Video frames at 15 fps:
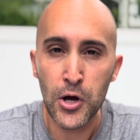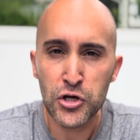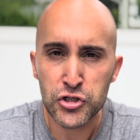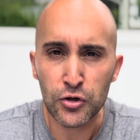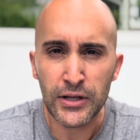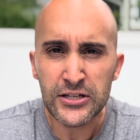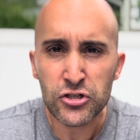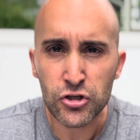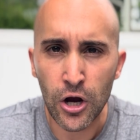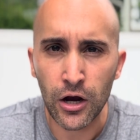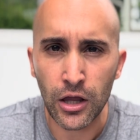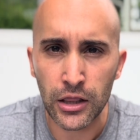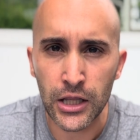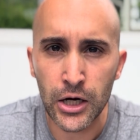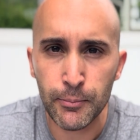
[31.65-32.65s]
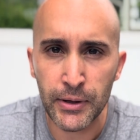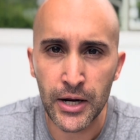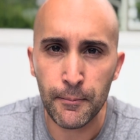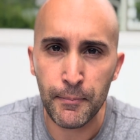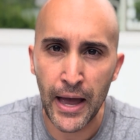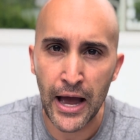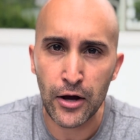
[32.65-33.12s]
So let's talk a little bit
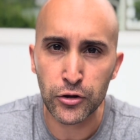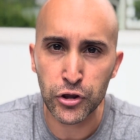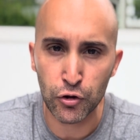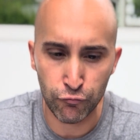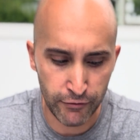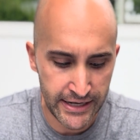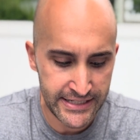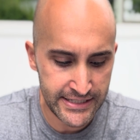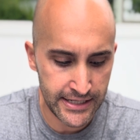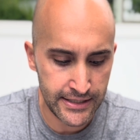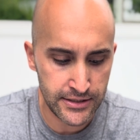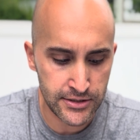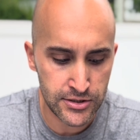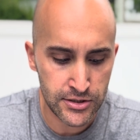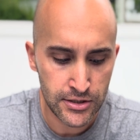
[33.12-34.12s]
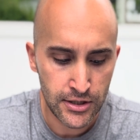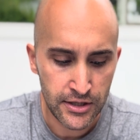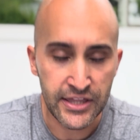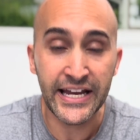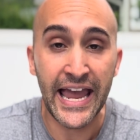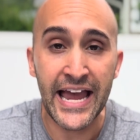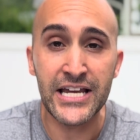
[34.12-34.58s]
about the reasons,
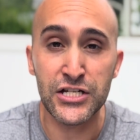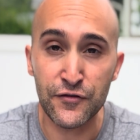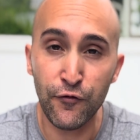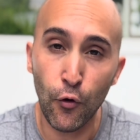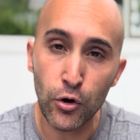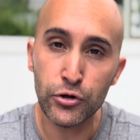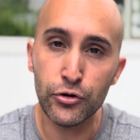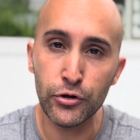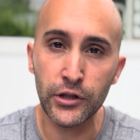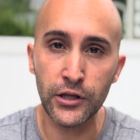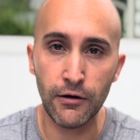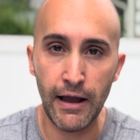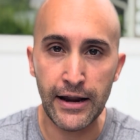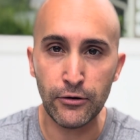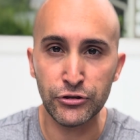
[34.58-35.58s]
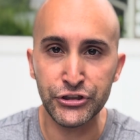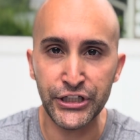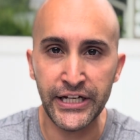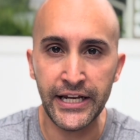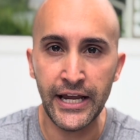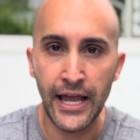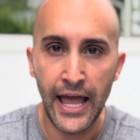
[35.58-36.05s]
the case for nuclear
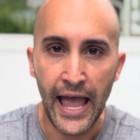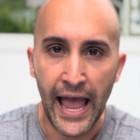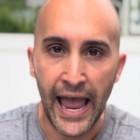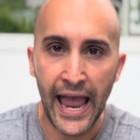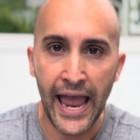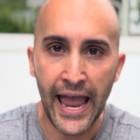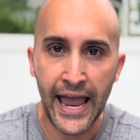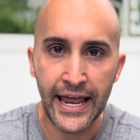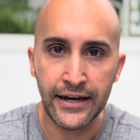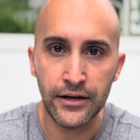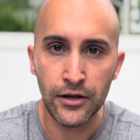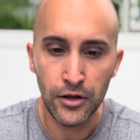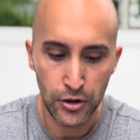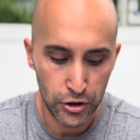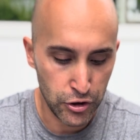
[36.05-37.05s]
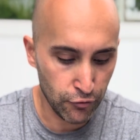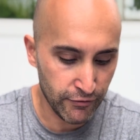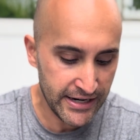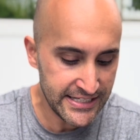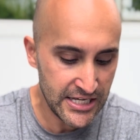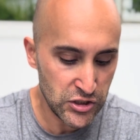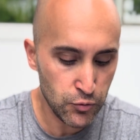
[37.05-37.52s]
energy, and the
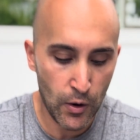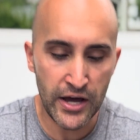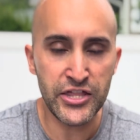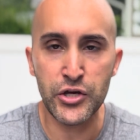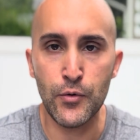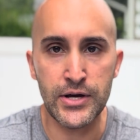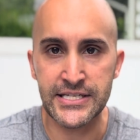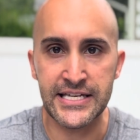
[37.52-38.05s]
reasons why the U.S.